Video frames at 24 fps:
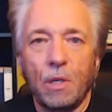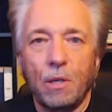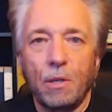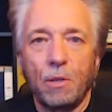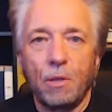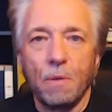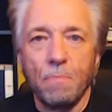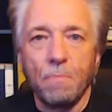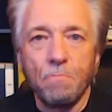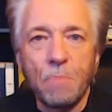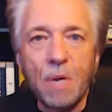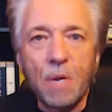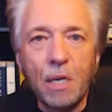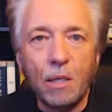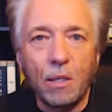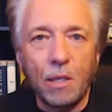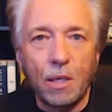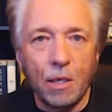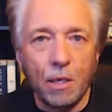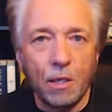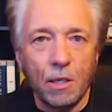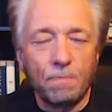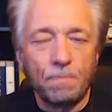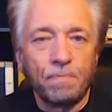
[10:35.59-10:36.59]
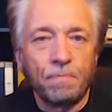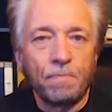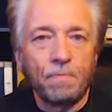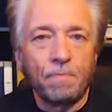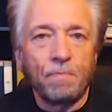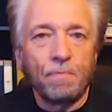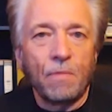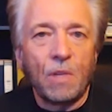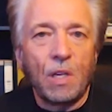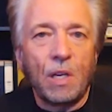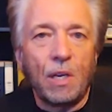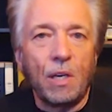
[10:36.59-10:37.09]
The media
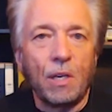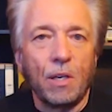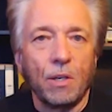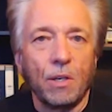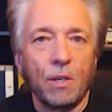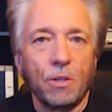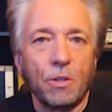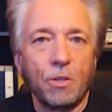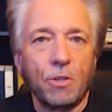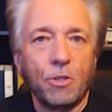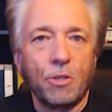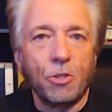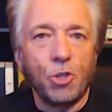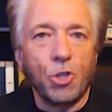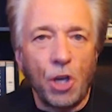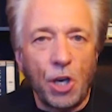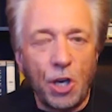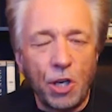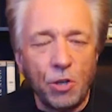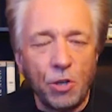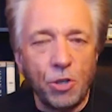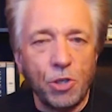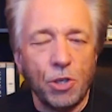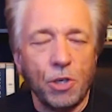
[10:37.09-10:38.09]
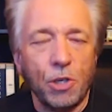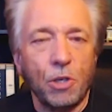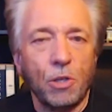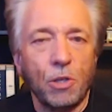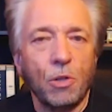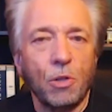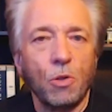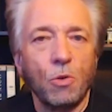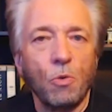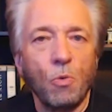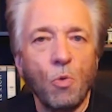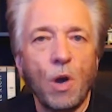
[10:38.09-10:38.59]
is changing
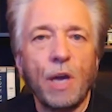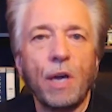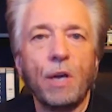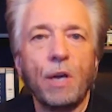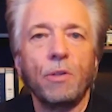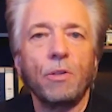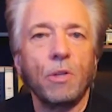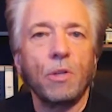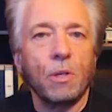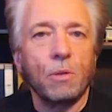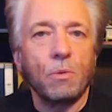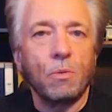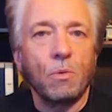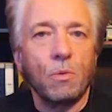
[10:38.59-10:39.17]
the way that